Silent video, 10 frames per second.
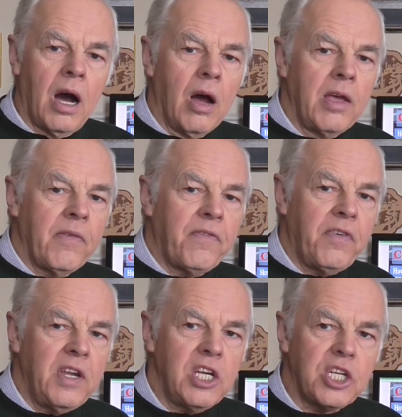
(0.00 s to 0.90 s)
I
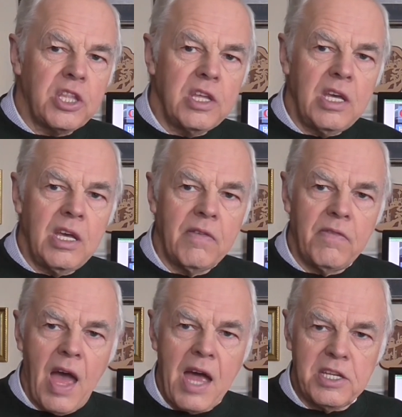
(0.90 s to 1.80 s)
finished the
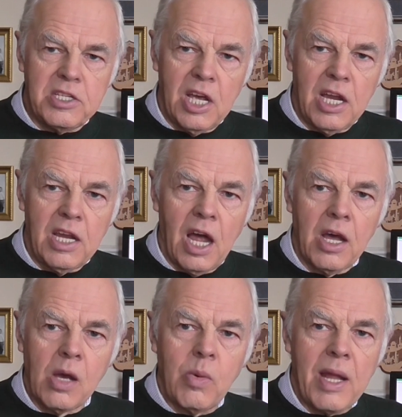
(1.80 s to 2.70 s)
editing and
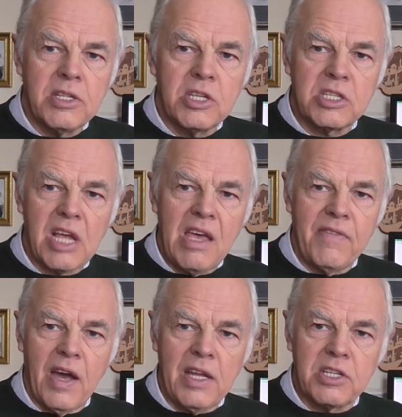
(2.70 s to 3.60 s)
I went to
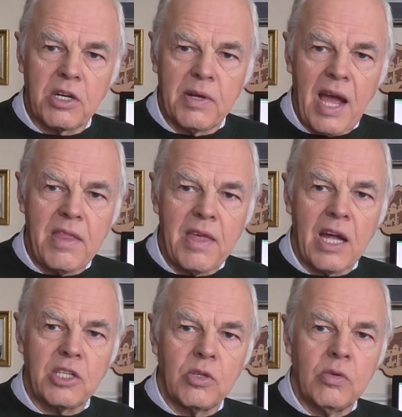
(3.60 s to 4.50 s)
save it to create the
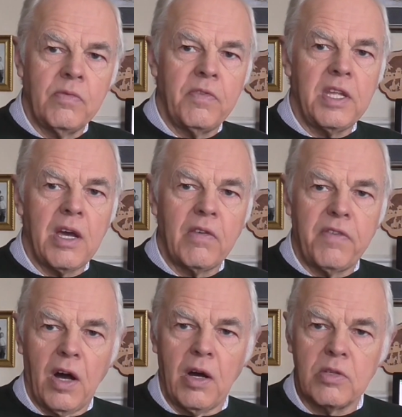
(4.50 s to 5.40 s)
actual video
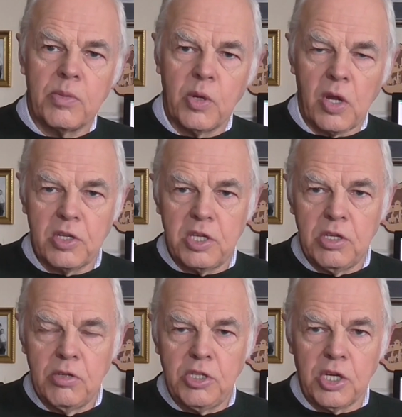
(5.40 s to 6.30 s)
file to put onto
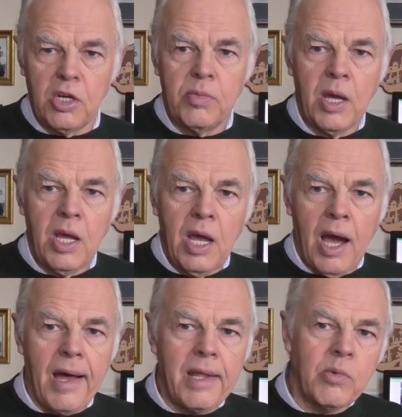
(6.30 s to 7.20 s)
YouTube
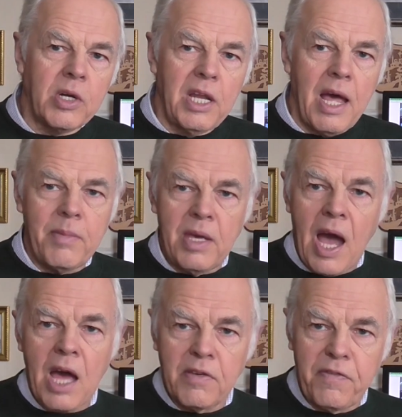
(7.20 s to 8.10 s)
and it wouldn't let me. It
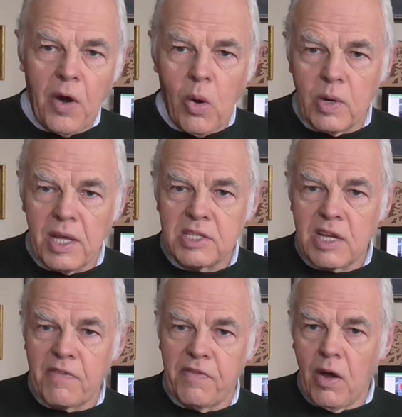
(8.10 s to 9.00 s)
had a fault. It
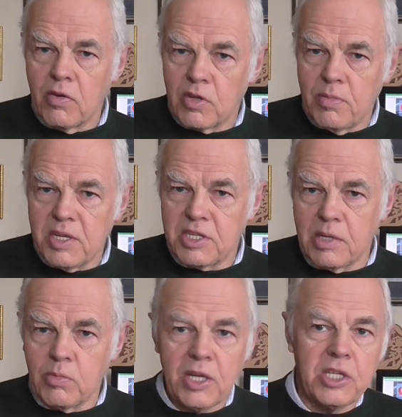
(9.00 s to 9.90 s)
said files are
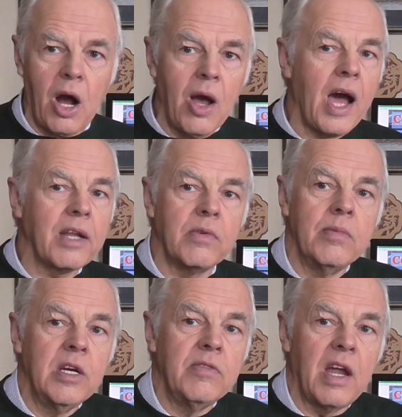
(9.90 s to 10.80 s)
missing, which I hadn't
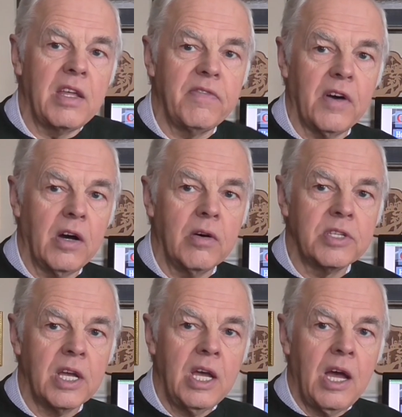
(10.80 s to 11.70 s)
removed any
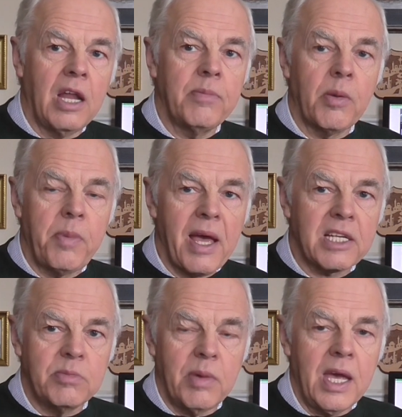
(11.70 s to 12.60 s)
files, and it
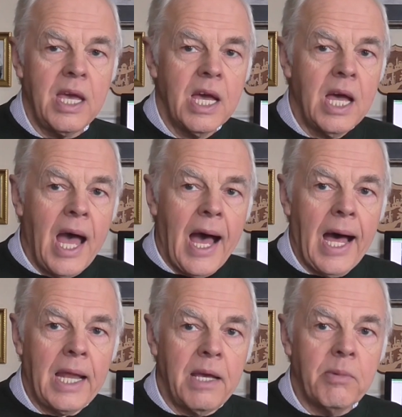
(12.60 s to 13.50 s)
perplexed me.
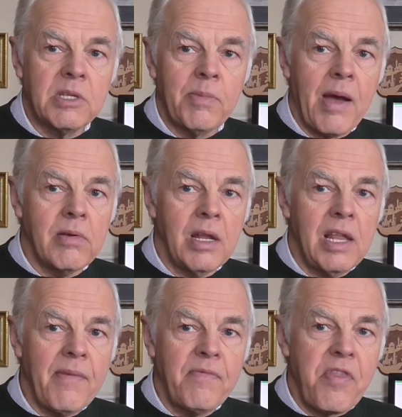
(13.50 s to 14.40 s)
And it was about
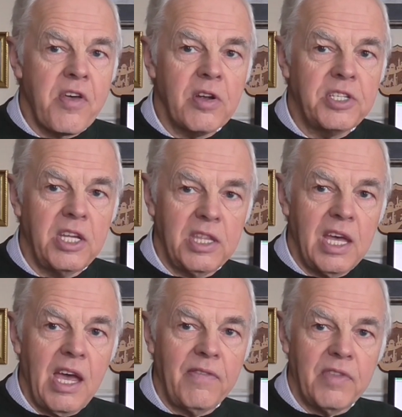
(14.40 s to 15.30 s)
11.30 in the
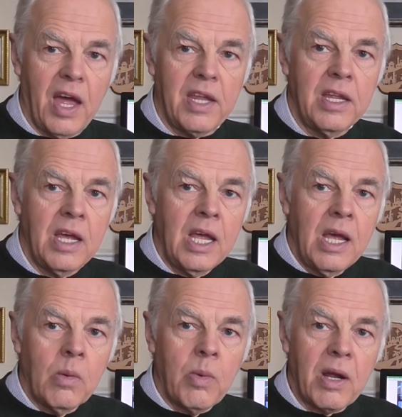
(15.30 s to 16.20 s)
evening
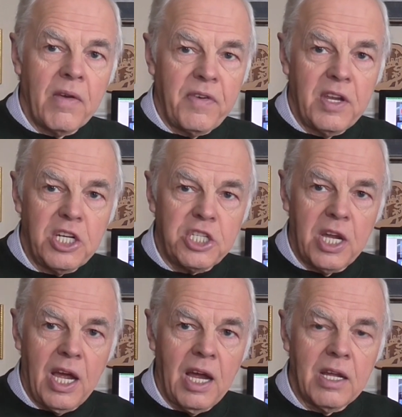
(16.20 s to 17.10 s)
when I finished
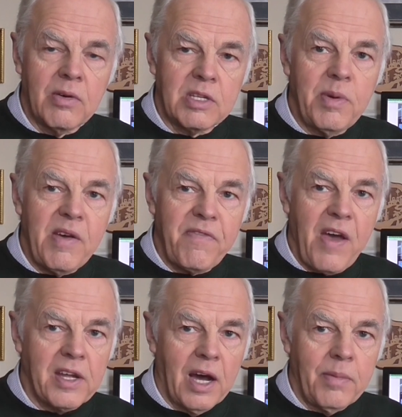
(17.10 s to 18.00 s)
it, and I was a bit
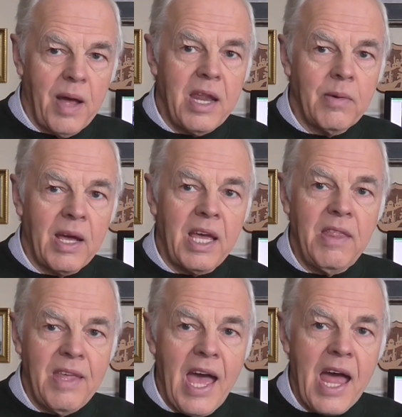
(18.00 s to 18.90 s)
fed up. Anyway,
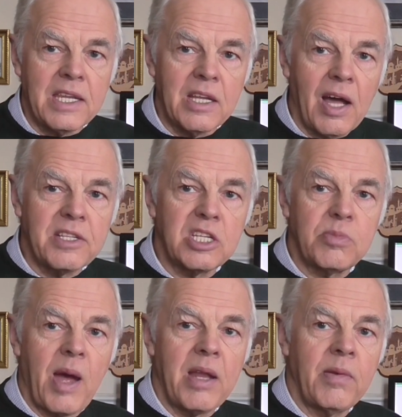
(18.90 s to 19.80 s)
in the end, I had to
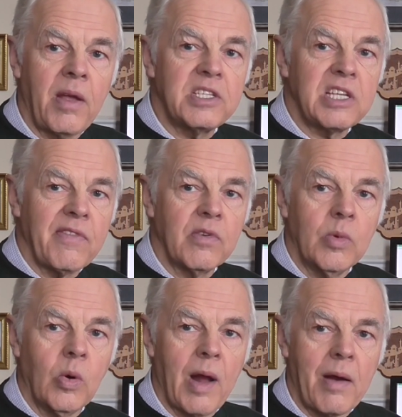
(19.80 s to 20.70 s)
spend several
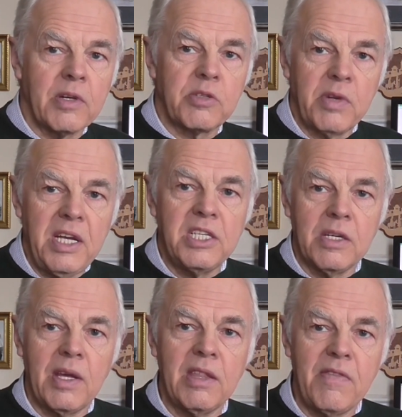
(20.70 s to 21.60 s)
more hours
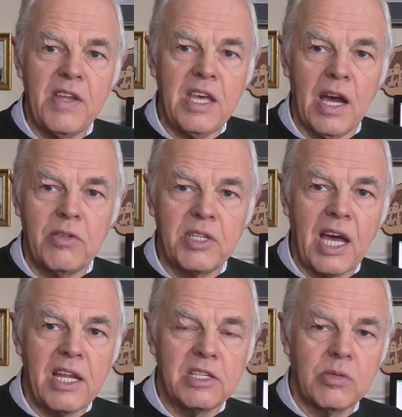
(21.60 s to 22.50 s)
redoing the video to
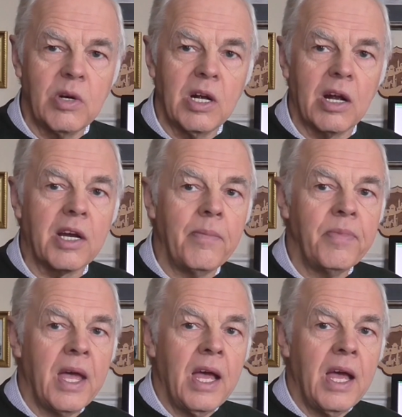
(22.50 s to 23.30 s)
get it to work.